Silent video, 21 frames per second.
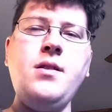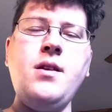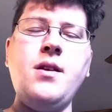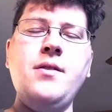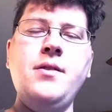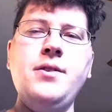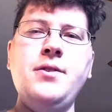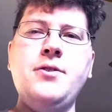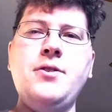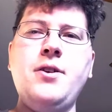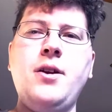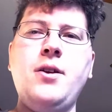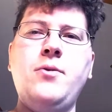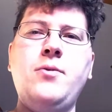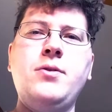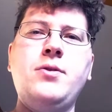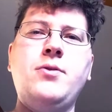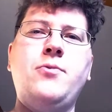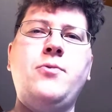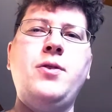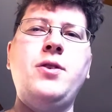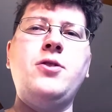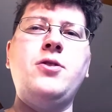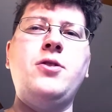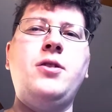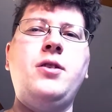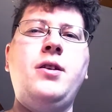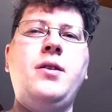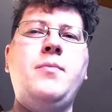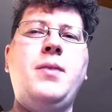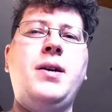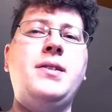This channel was
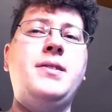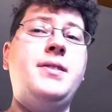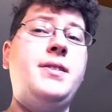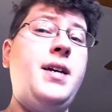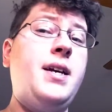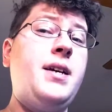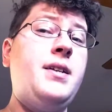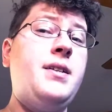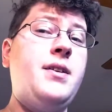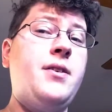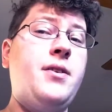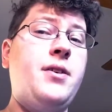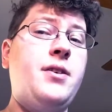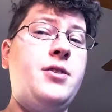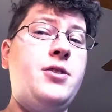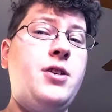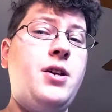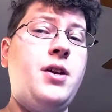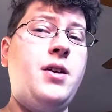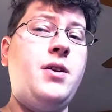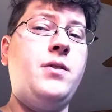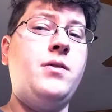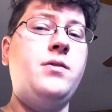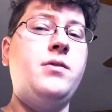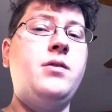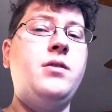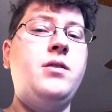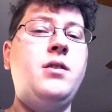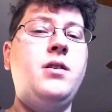originally my secondary channel,